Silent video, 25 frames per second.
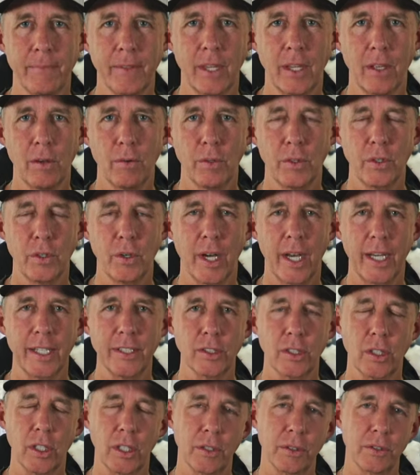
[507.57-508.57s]
With your eyes
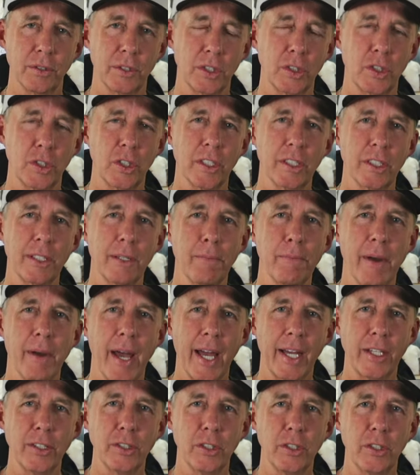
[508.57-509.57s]
closed, just
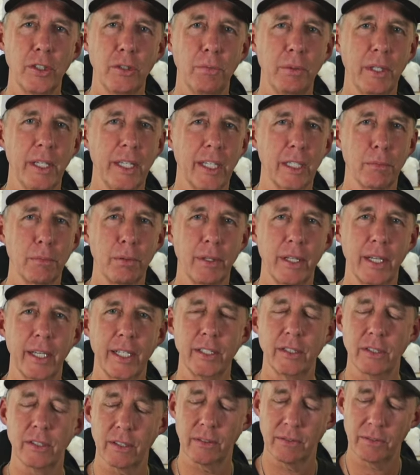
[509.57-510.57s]
imagine you being at a
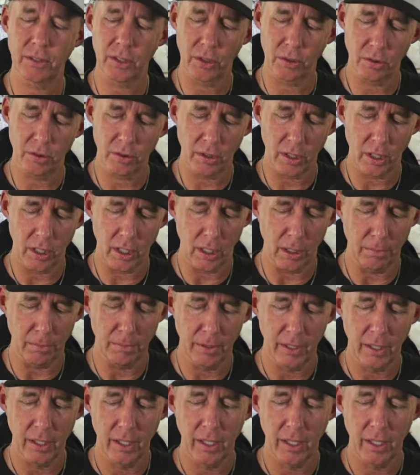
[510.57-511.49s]
place of total calm